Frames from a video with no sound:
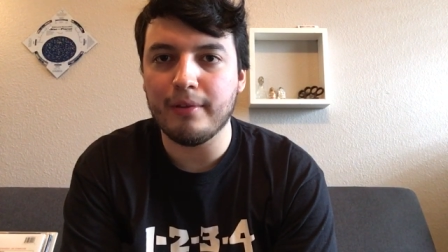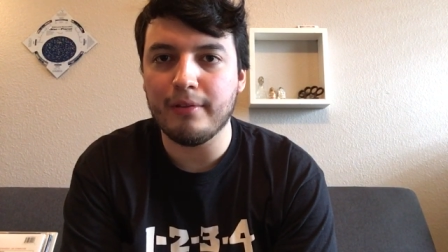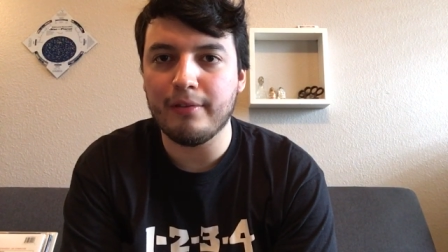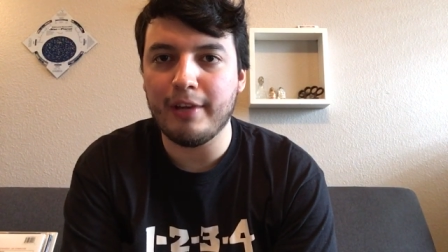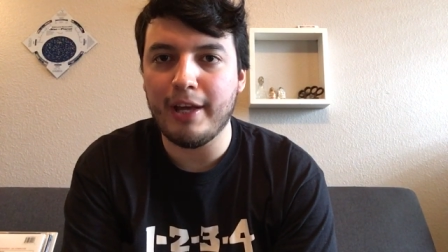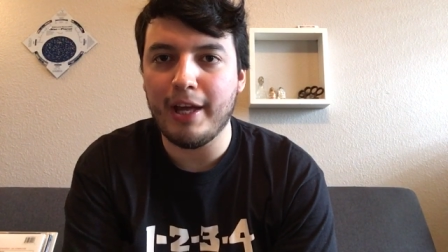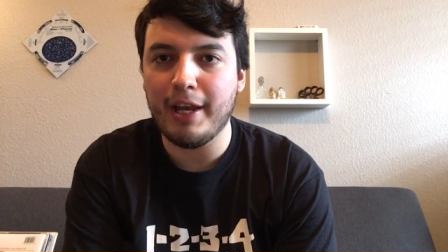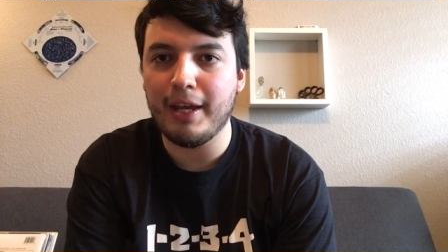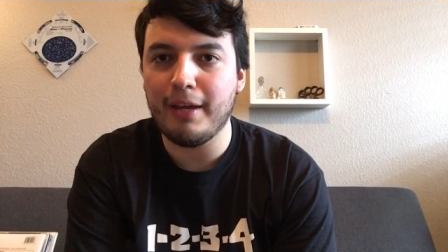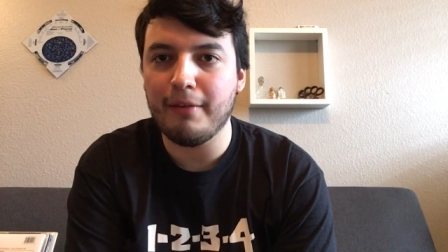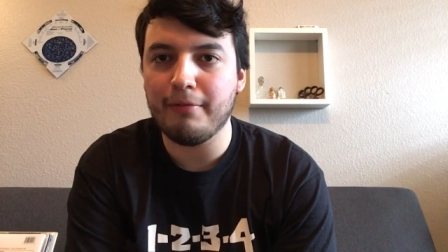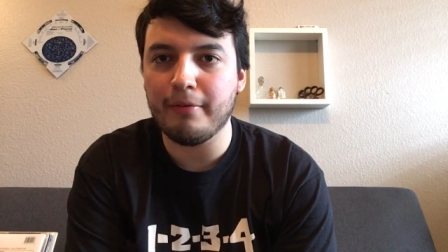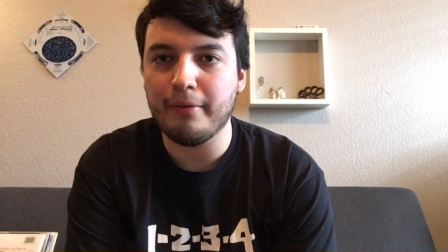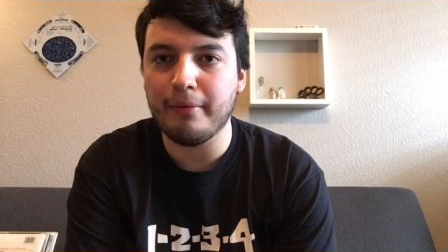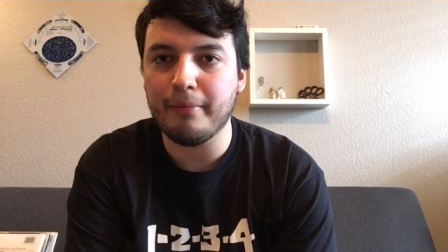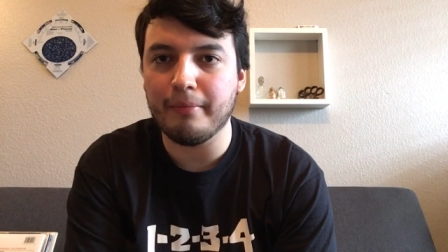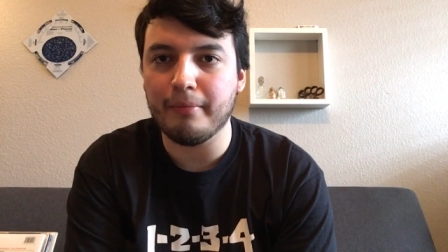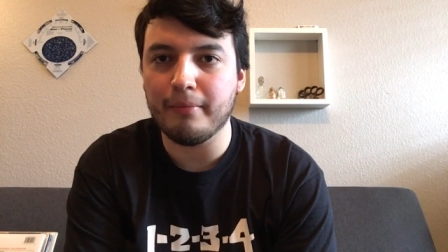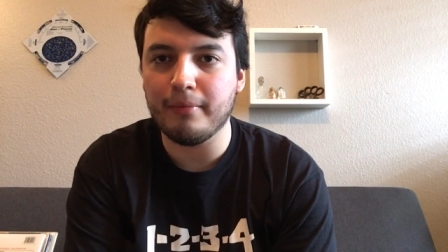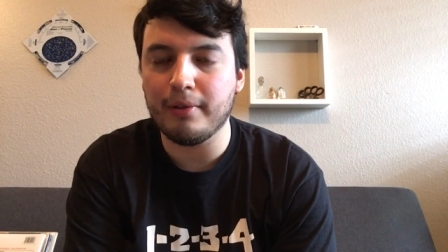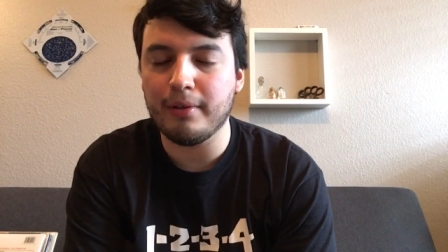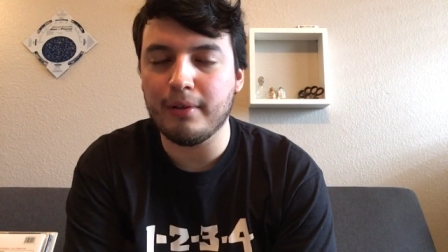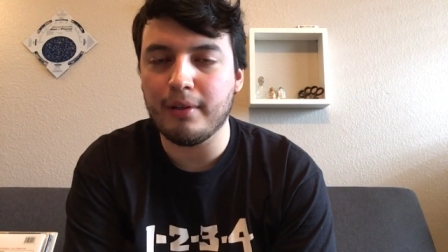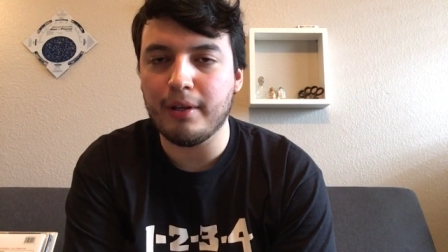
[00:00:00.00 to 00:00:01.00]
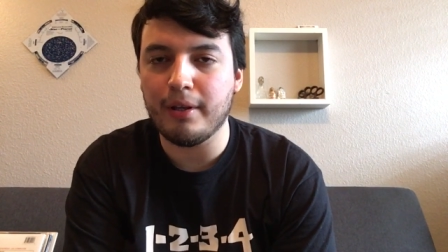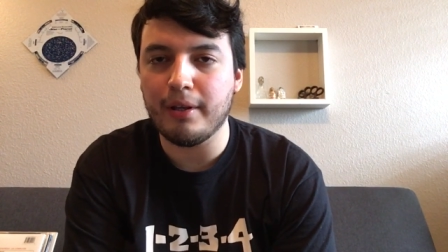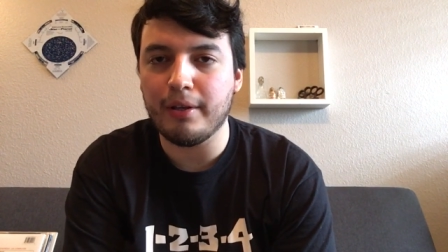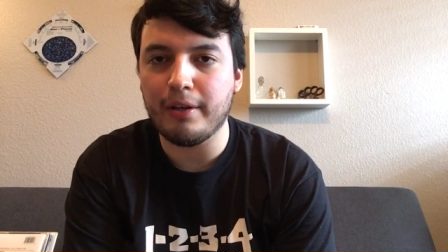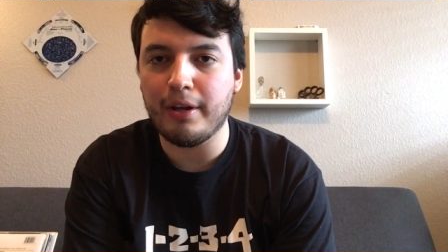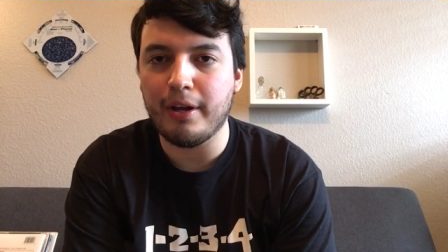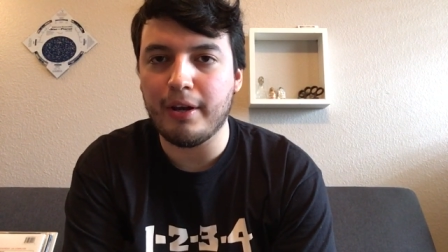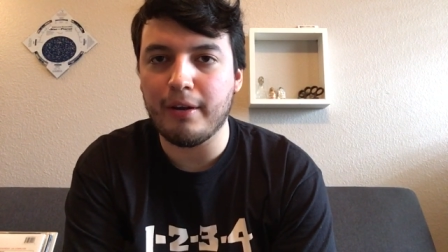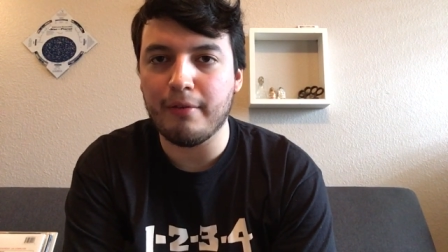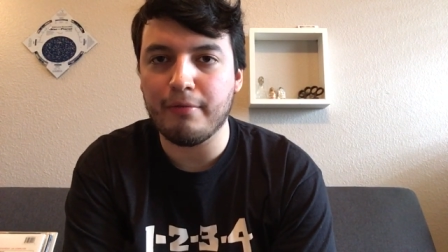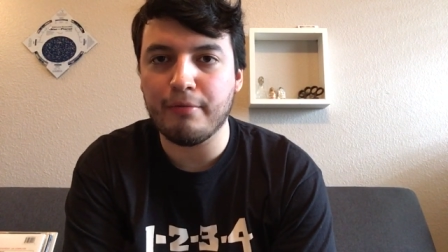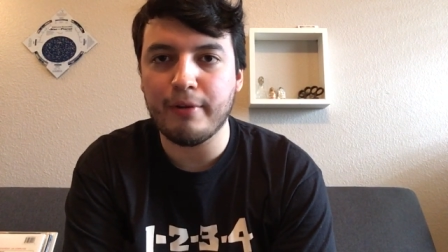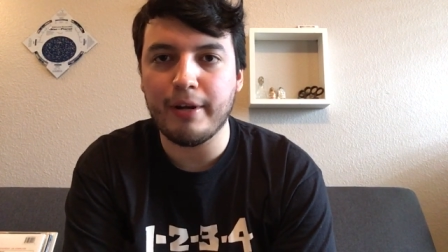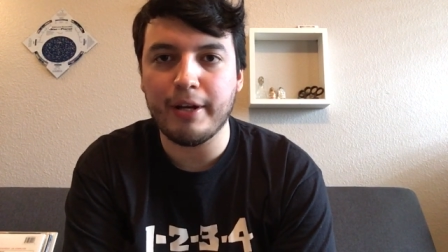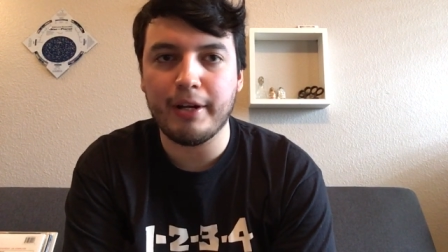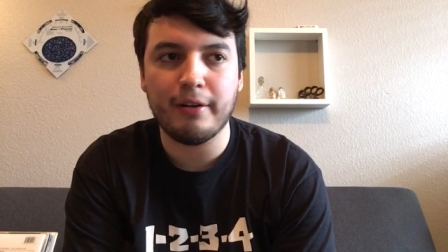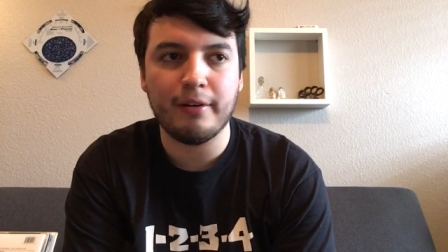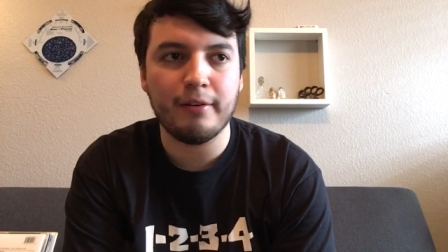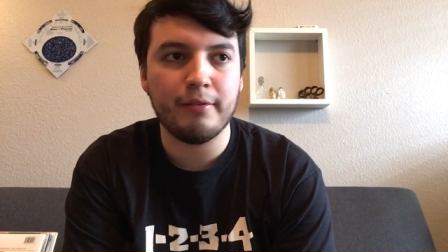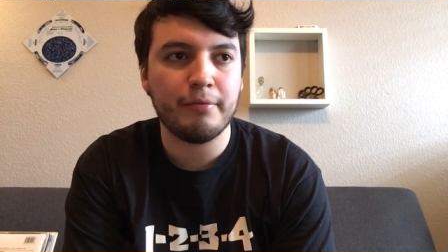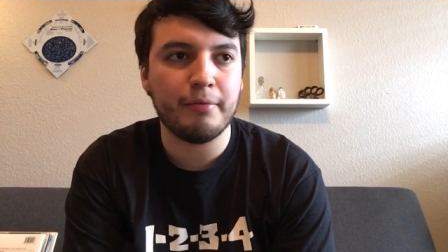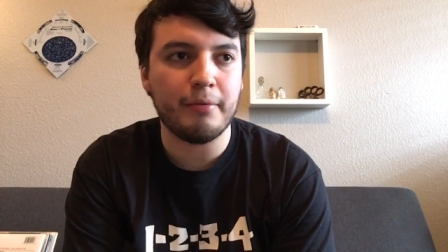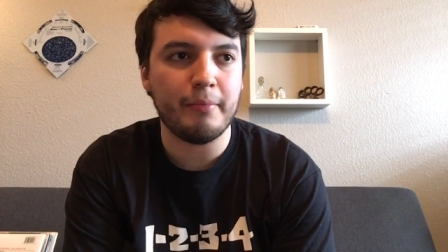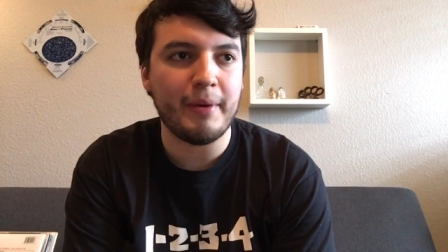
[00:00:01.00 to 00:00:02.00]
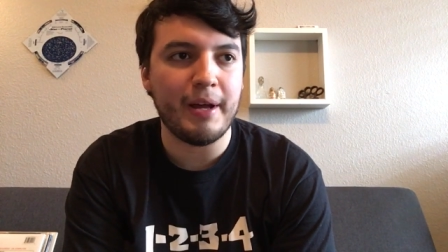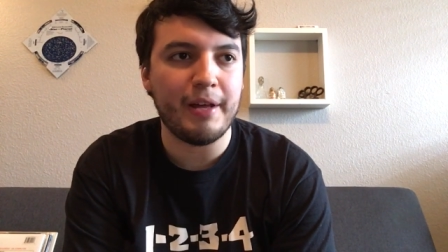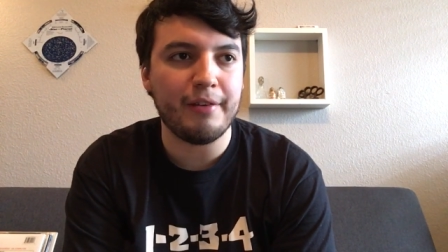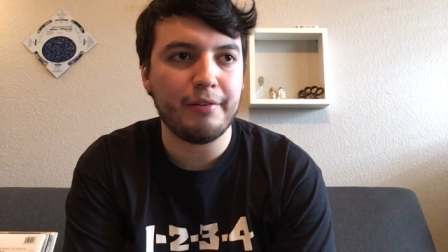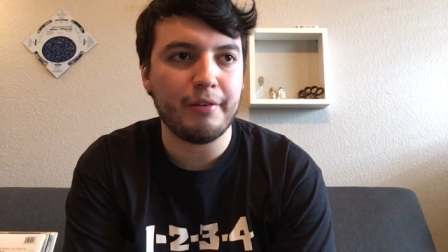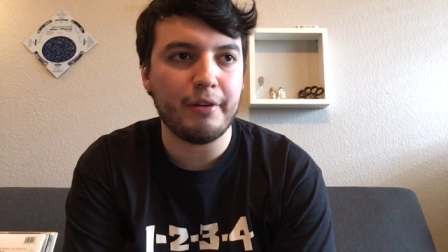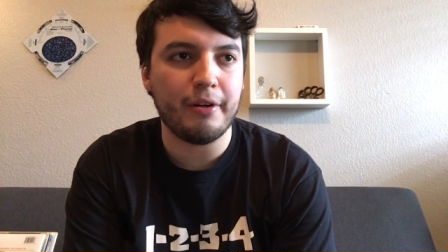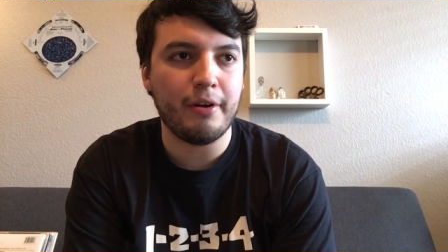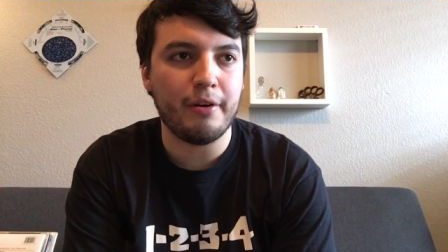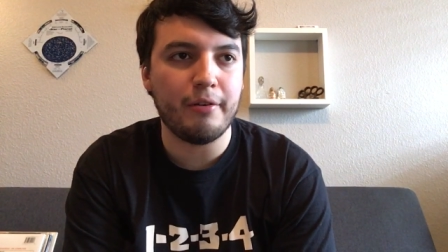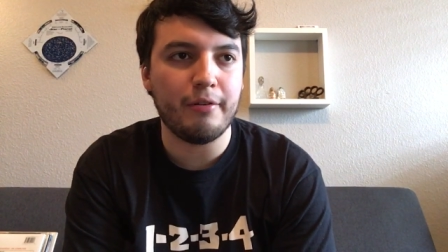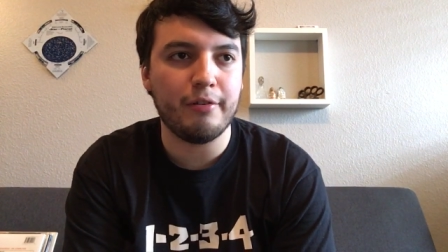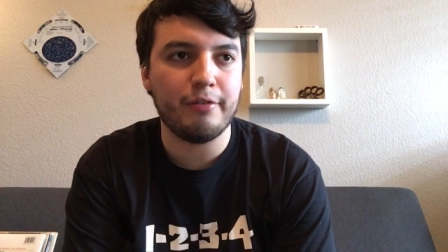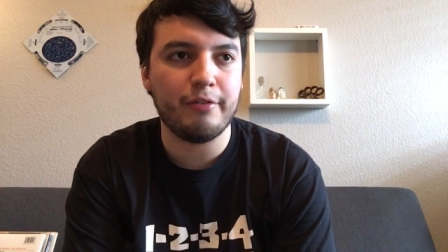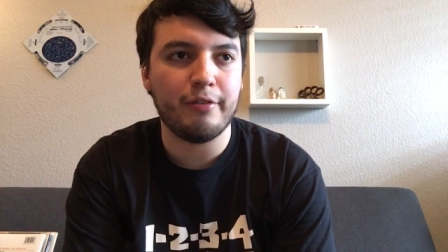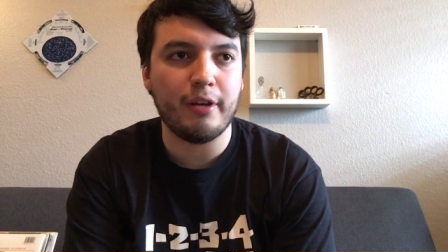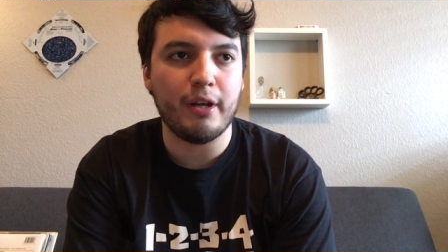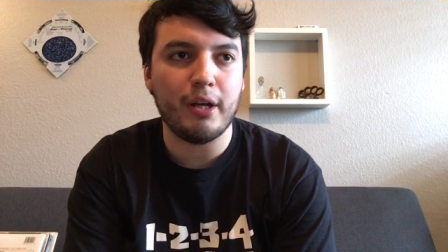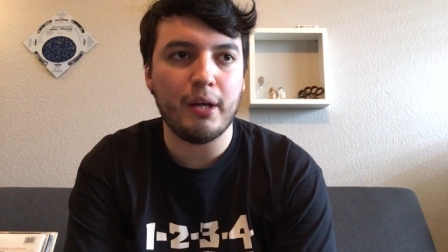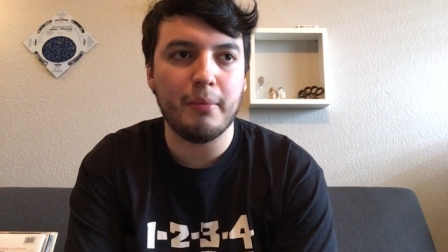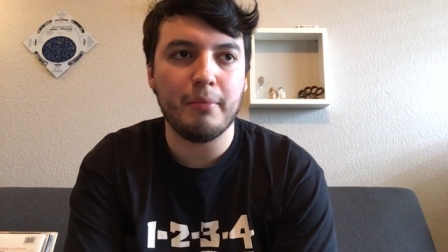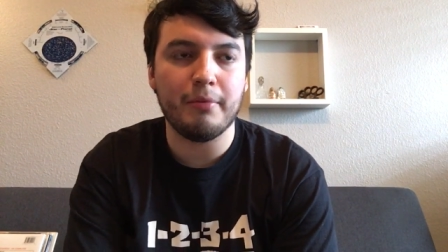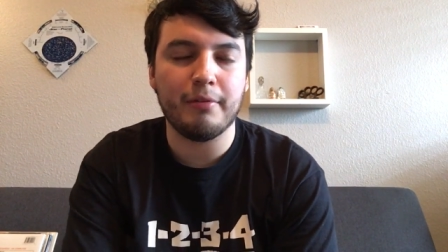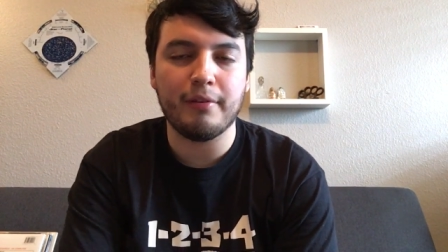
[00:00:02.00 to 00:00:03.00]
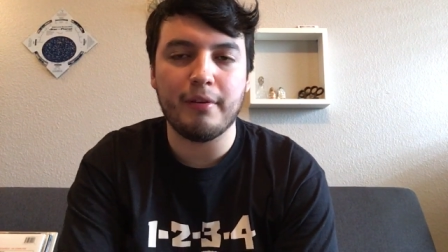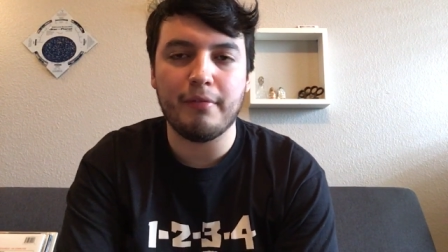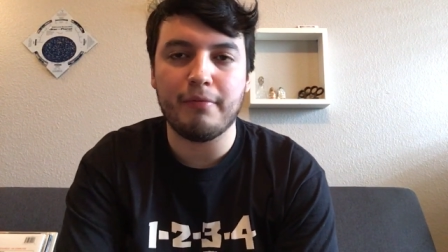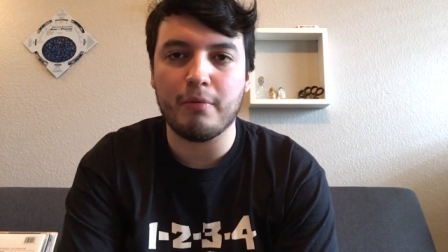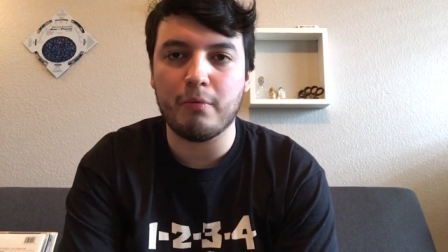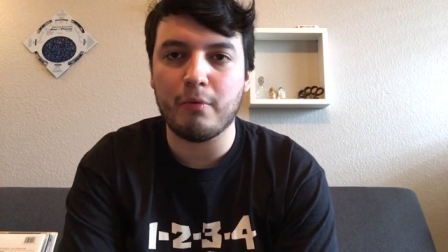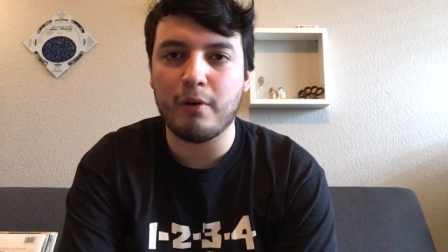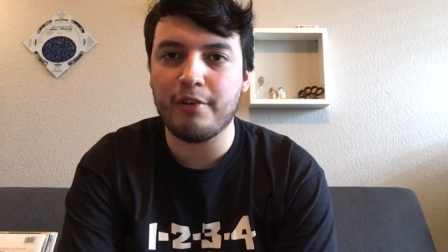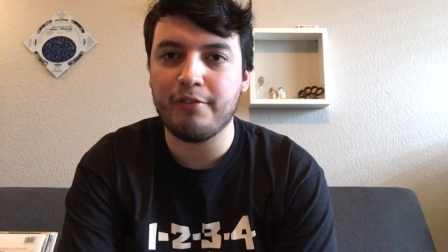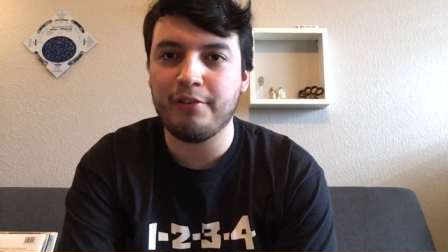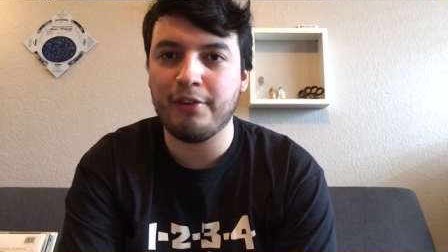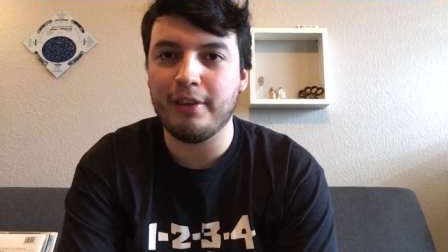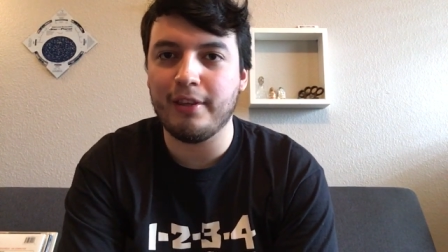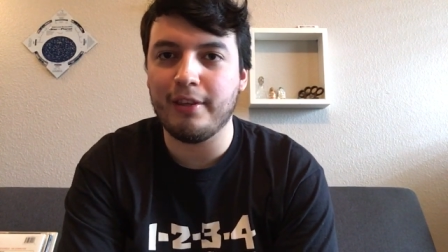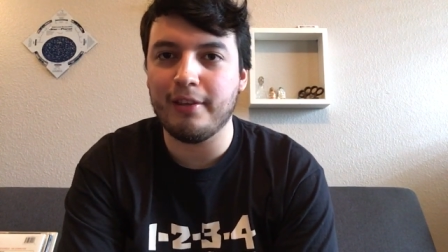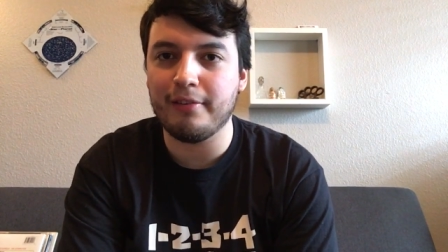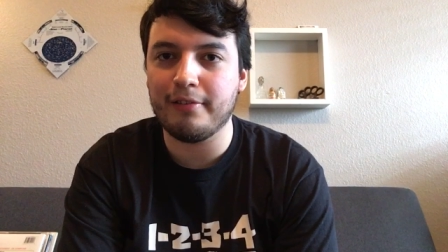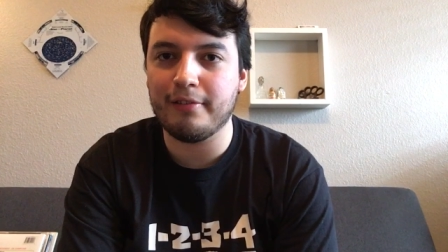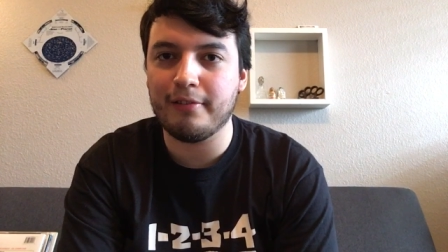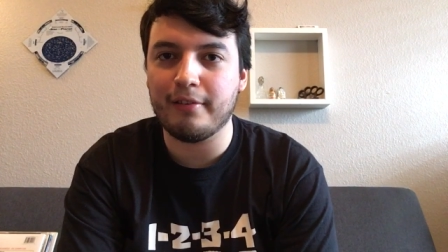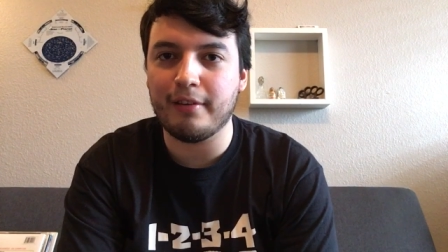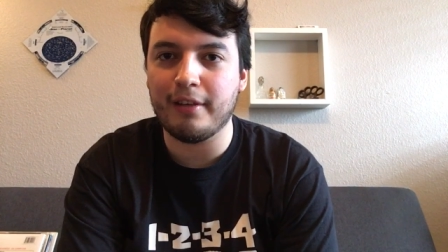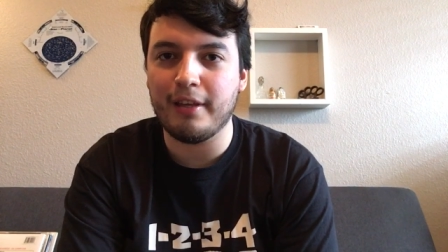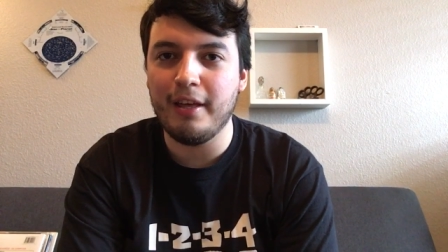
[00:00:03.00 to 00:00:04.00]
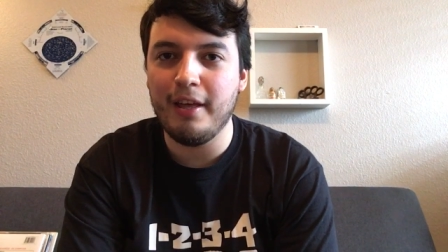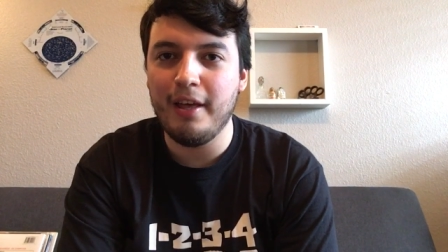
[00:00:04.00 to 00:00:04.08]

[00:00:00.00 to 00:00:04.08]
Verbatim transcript: Danny from uh, Not Enough Records for passing 100 subs. If you're watching this,